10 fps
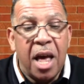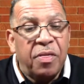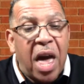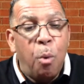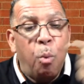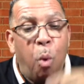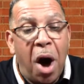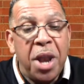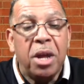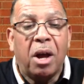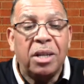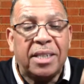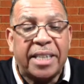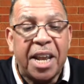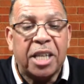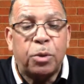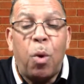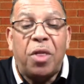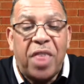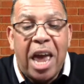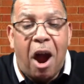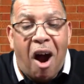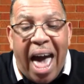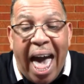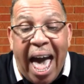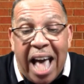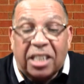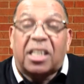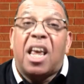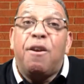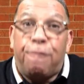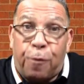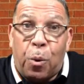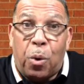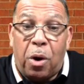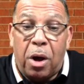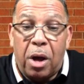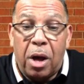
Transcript: that one considers what they are asking for